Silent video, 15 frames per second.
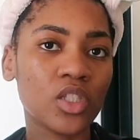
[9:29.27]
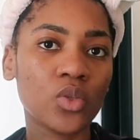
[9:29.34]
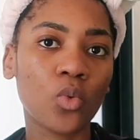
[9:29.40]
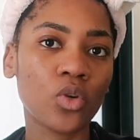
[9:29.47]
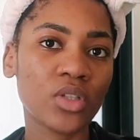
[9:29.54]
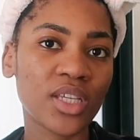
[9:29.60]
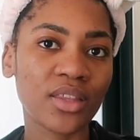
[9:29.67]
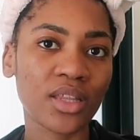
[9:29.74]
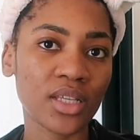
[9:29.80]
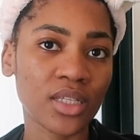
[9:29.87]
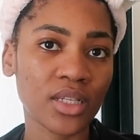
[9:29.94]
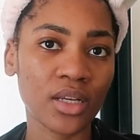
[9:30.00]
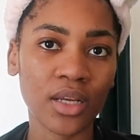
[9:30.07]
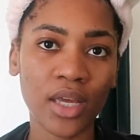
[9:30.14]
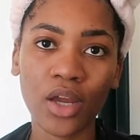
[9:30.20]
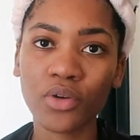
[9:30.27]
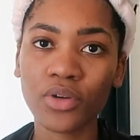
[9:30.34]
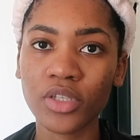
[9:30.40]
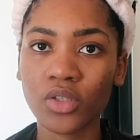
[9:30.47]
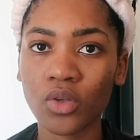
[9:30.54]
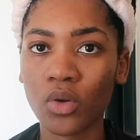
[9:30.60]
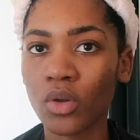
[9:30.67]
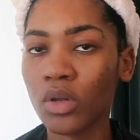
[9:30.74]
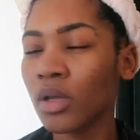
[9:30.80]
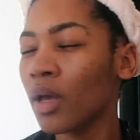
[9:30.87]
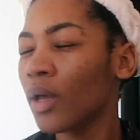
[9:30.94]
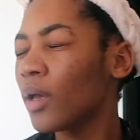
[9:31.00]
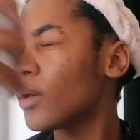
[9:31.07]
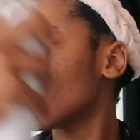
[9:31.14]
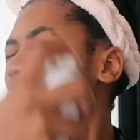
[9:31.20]
It's water that's in an
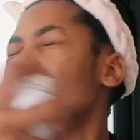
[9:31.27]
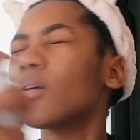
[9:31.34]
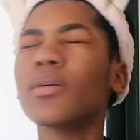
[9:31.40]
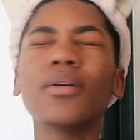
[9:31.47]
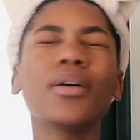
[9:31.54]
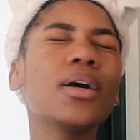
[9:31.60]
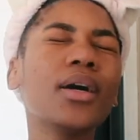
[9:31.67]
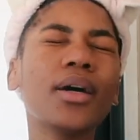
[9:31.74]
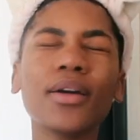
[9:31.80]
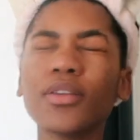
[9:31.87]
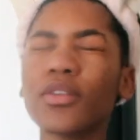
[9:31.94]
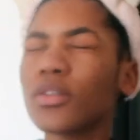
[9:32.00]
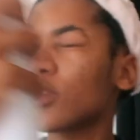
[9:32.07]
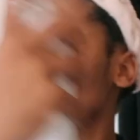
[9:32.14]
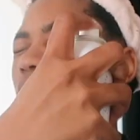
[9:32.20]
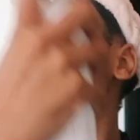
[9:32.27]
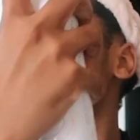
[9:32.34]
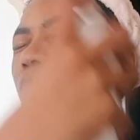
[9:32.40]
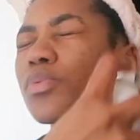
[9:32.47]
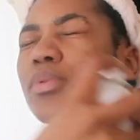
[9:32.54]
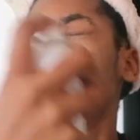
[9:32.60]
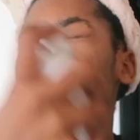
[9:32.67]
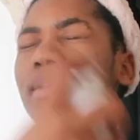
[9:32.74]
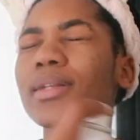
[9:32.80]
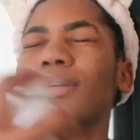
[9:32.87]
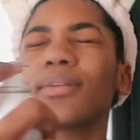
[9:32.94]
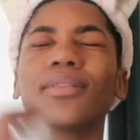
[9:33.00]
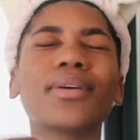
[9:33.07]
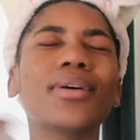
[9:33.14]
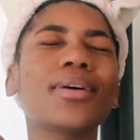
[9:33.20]
aerosol, and you just spray it like